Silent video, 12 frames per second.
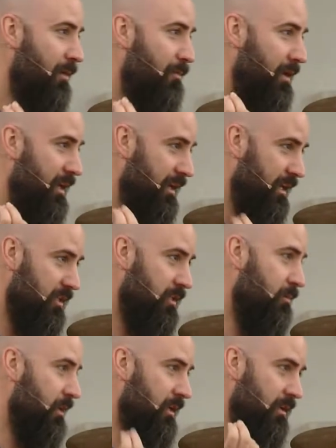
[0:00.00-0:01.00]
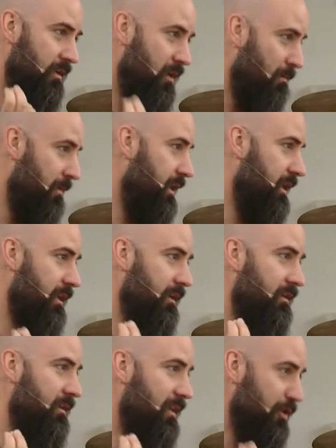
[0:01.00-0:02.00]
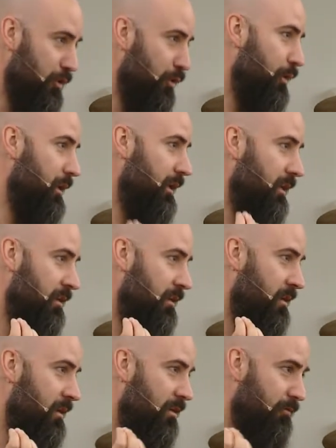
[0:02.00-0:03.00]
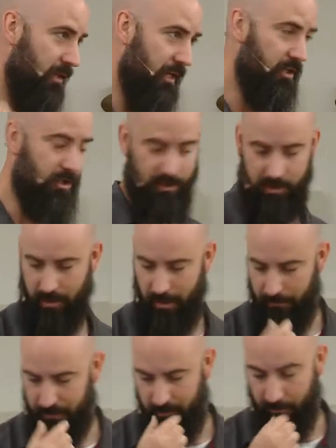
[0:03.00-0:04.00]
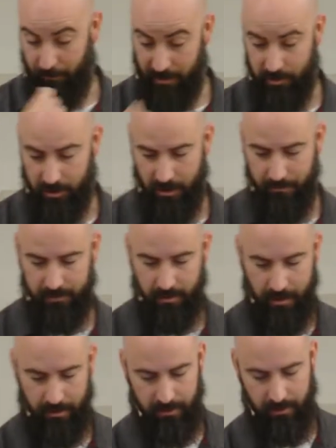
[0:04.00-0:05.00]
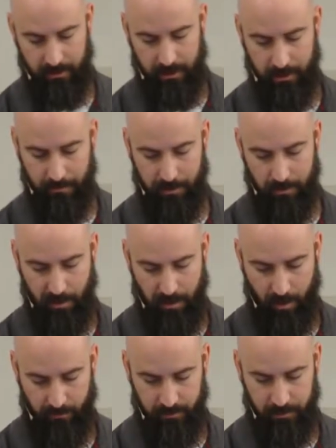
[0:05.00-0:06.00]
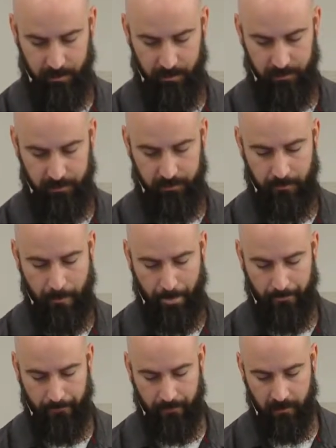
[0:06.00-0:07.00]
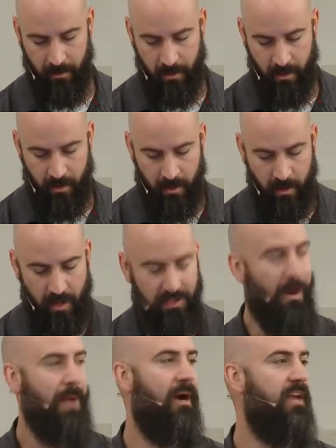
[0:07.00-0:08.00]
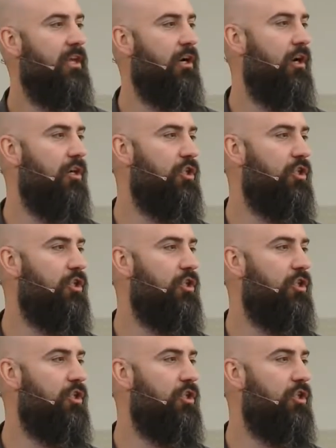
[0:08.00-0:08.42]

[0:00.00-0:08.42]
but intimate, committed, enduring relationships, friendships, and I think that could be quite helpful to us. To my mind, there are